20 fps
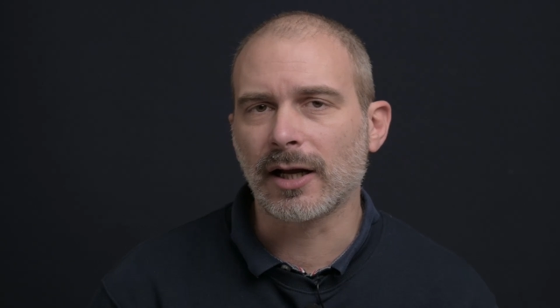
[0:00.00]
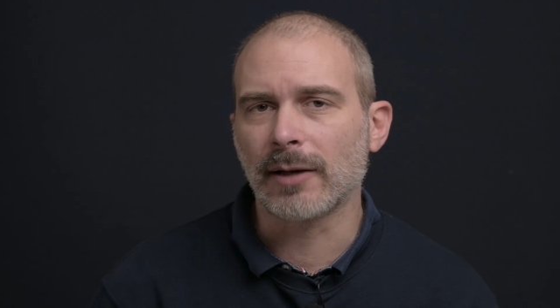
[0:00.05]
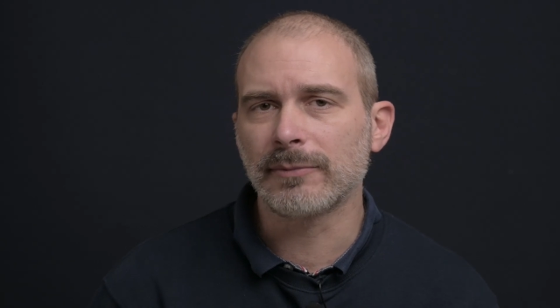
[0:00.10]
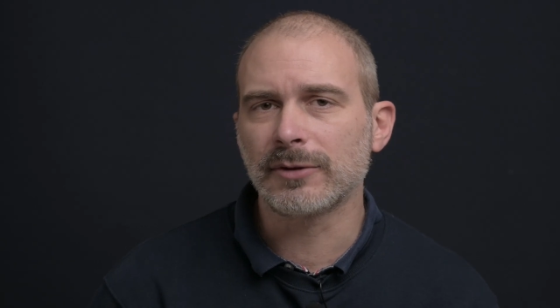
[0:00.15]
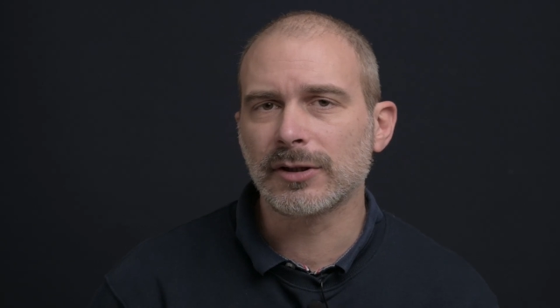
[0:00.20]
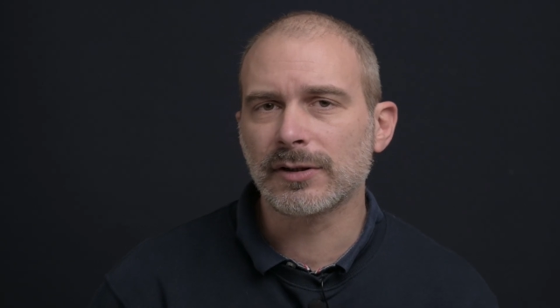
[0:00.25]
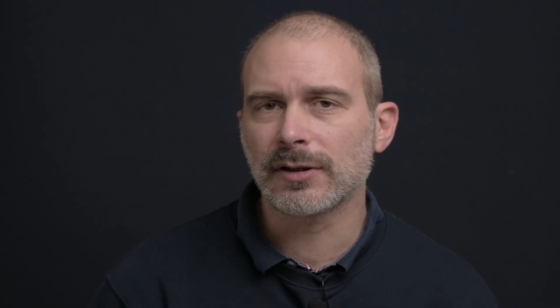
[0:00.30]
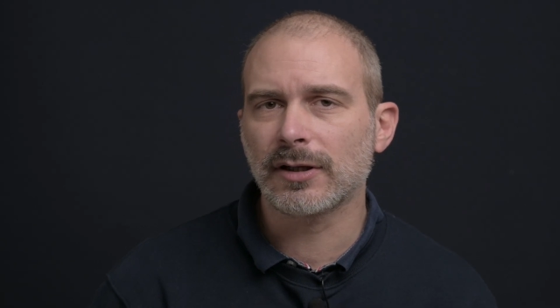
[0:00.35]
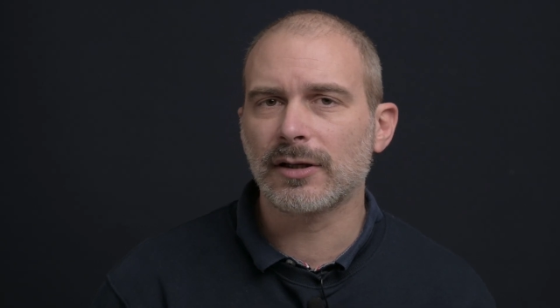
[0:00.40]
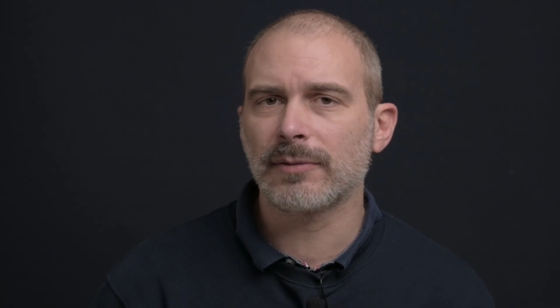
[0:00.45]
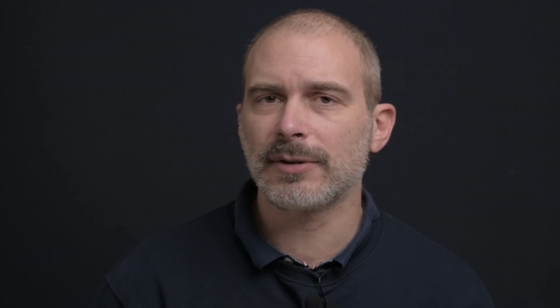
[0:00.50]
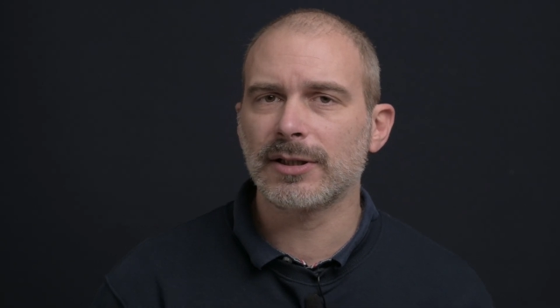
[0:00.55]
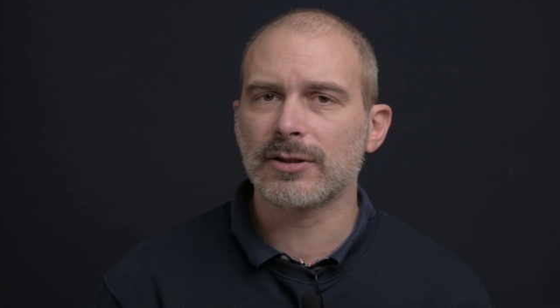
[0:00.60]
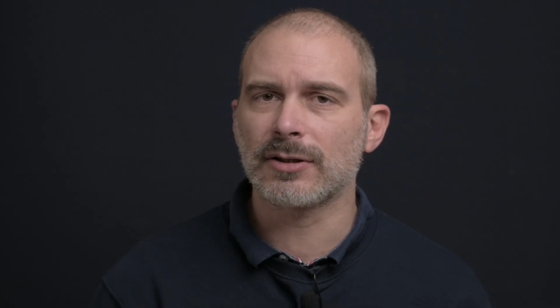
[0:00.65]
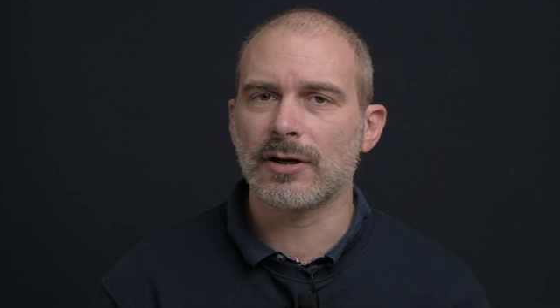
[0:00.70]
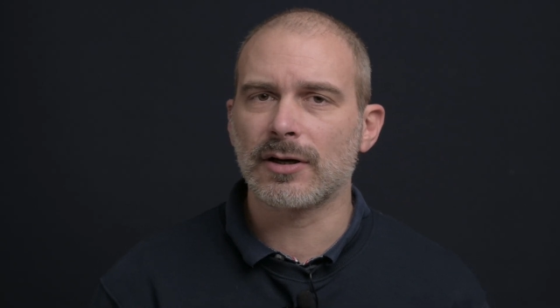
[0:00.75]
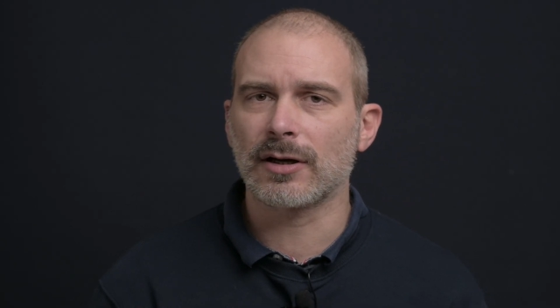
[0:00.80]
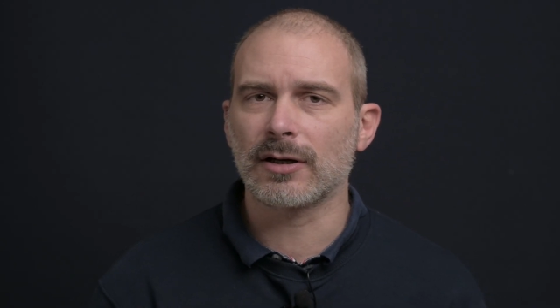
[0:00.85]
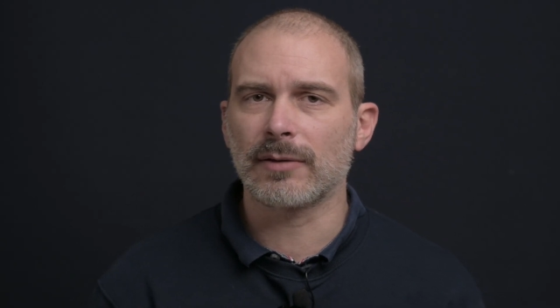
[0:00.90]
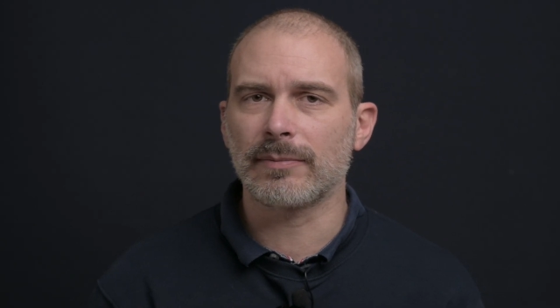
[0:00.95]
I'm just going to be
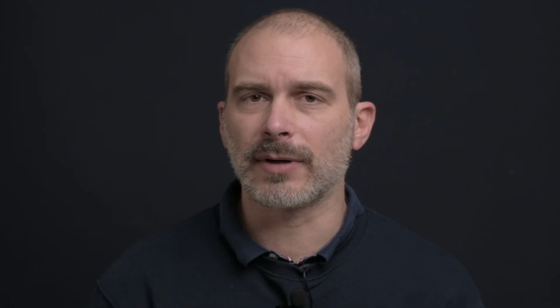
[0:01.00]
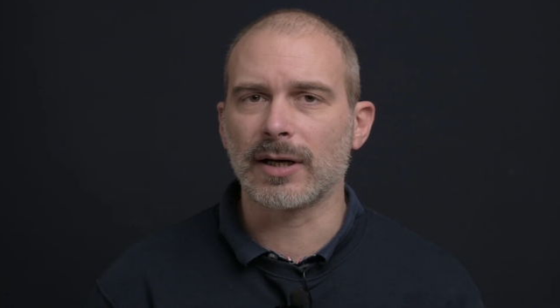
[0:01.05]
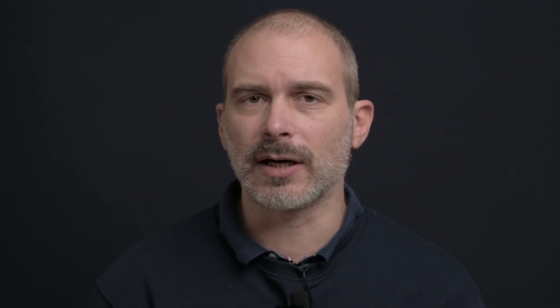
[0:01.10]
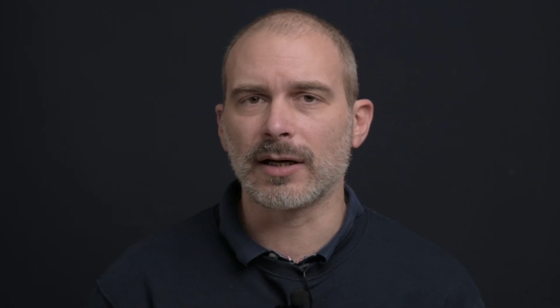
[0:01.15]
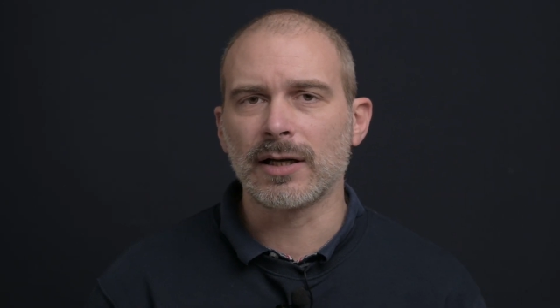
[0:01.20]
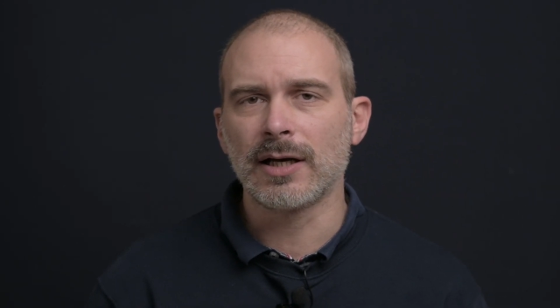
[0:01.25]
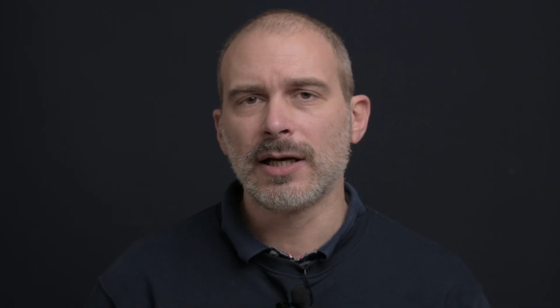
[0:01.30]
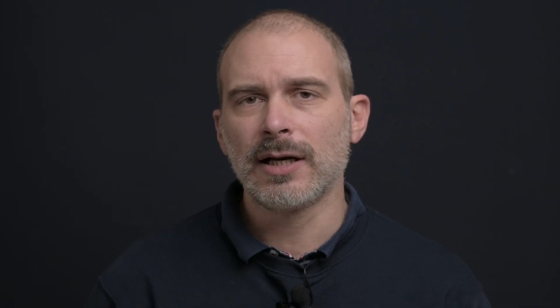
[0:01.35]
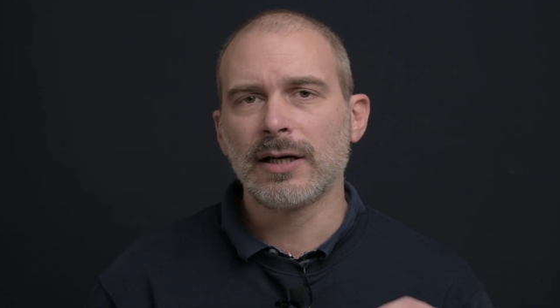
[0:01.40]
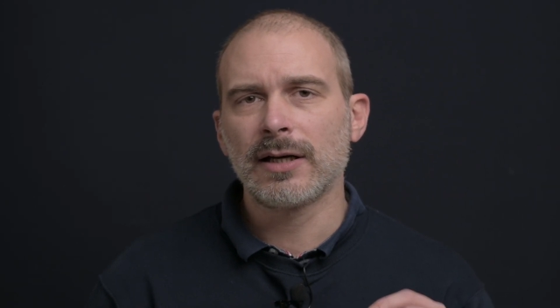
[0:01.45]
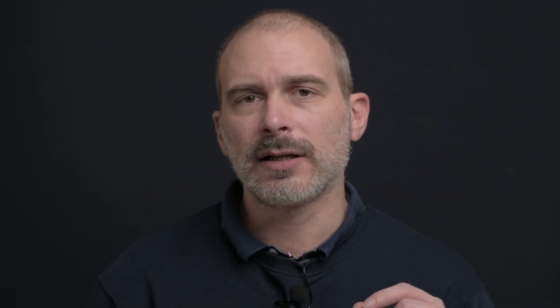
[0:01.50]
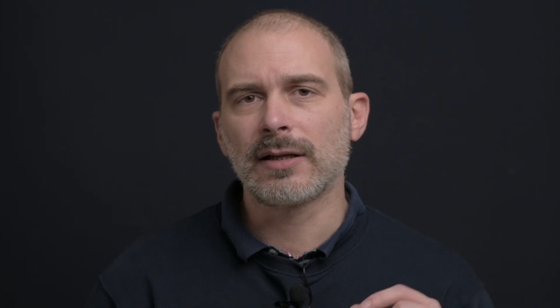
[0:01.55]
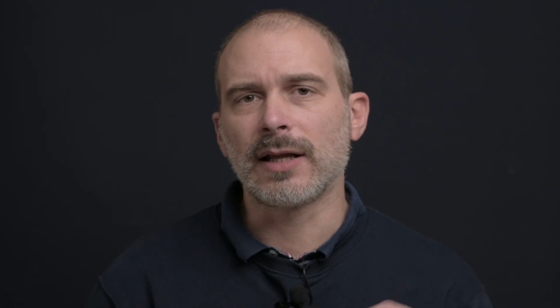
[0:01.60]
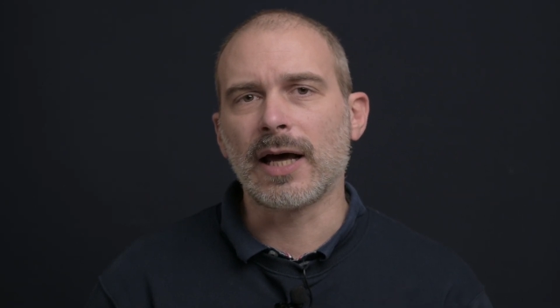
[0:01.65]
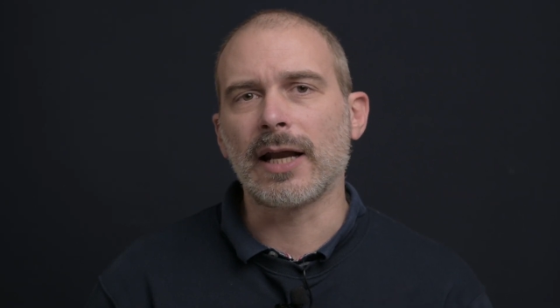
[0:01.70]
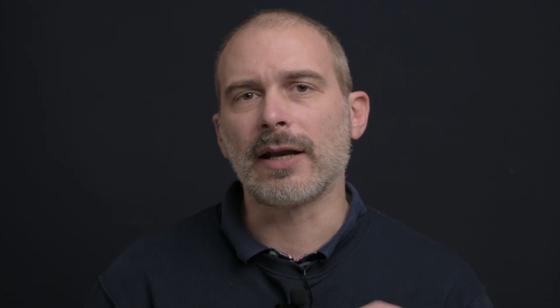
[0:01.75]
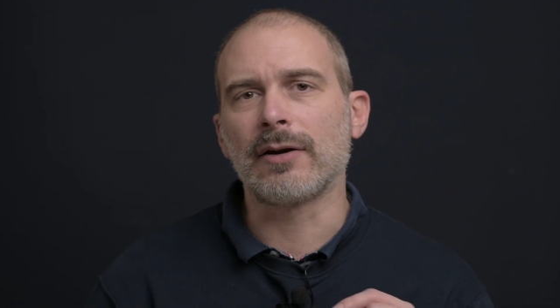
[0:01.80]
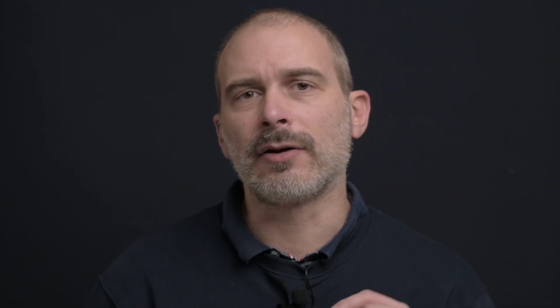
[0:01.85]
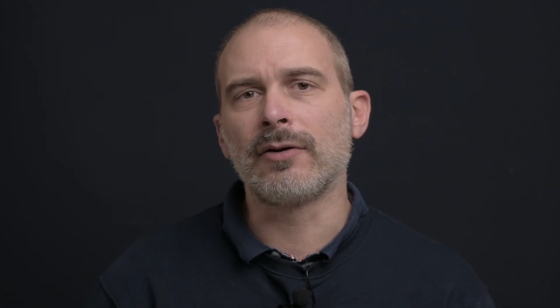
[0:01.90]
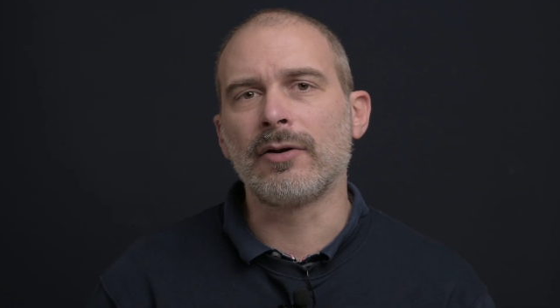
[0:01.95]
talking about
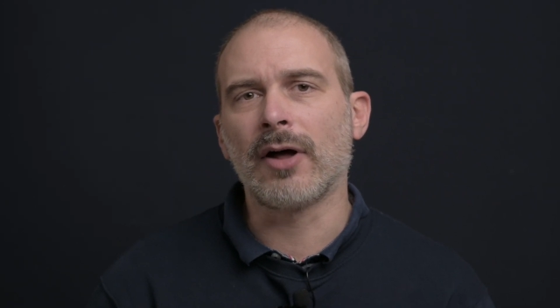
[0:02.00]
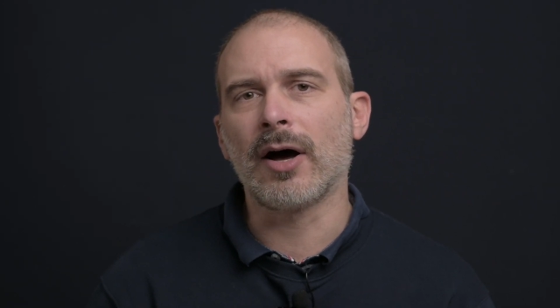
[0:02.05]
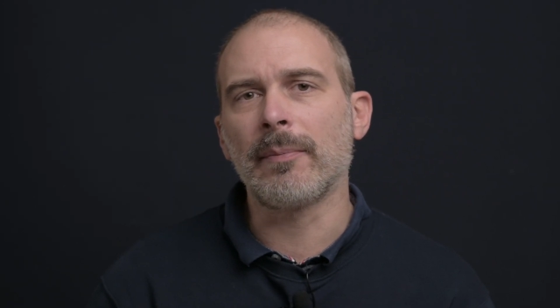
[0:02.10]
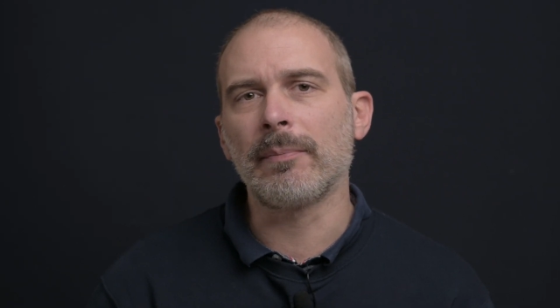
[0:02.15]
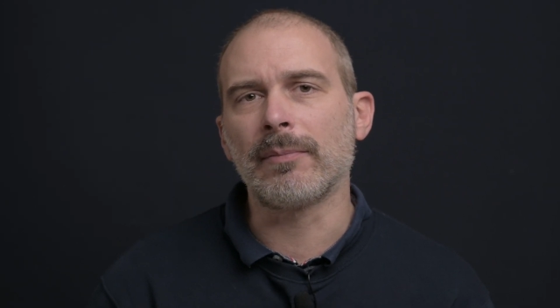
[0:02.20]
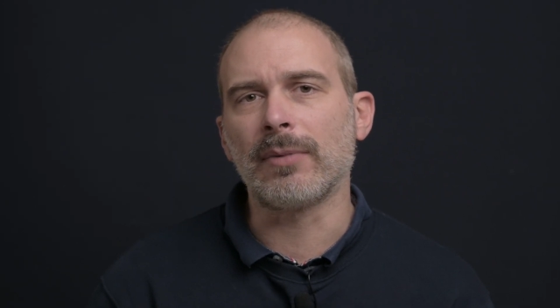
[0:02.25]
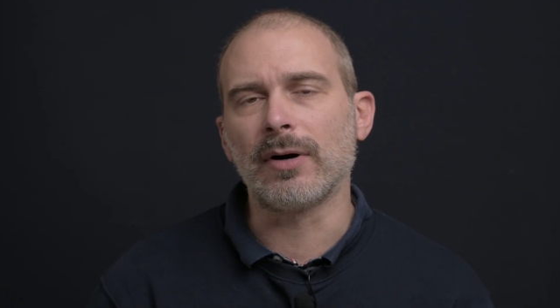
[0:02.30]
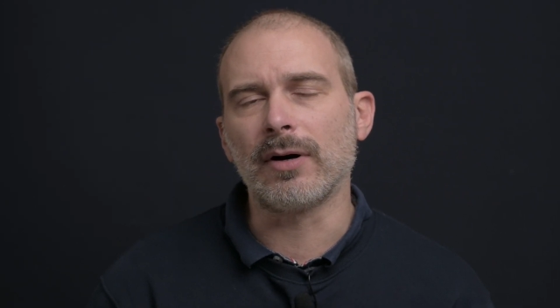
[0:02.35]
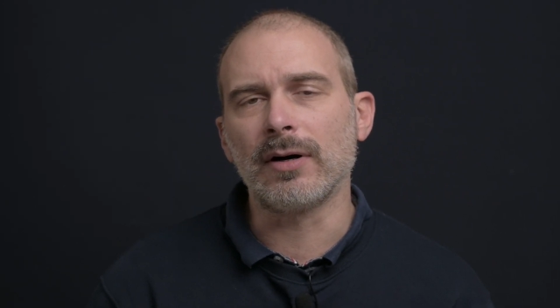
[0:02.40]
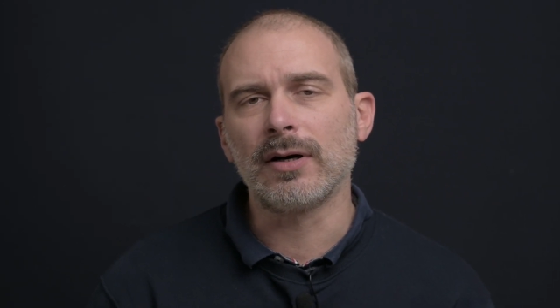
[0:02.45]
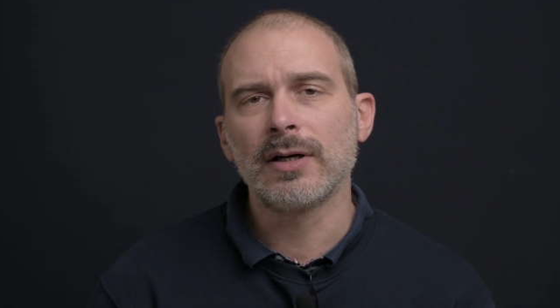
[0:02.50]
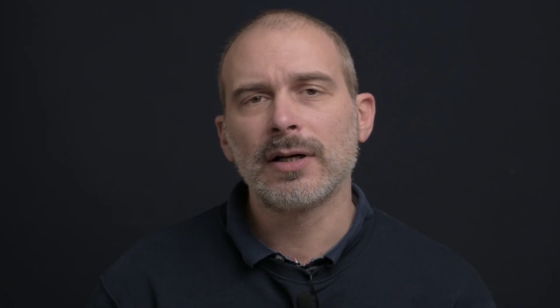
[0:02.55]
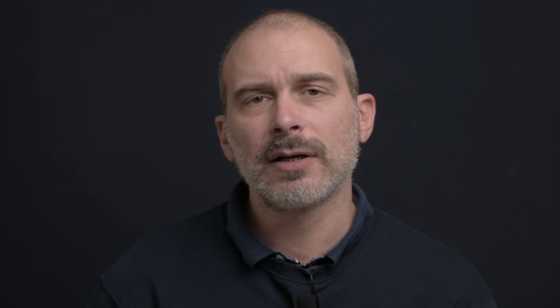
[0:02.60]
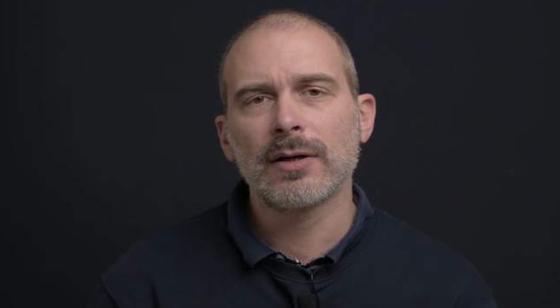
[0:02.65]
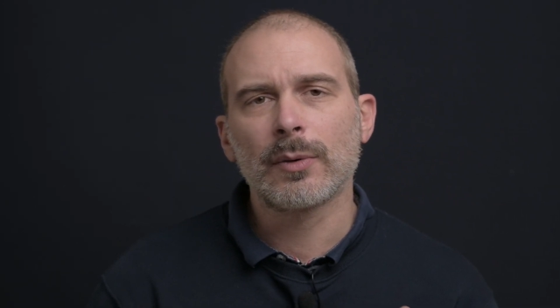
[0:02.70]
that number.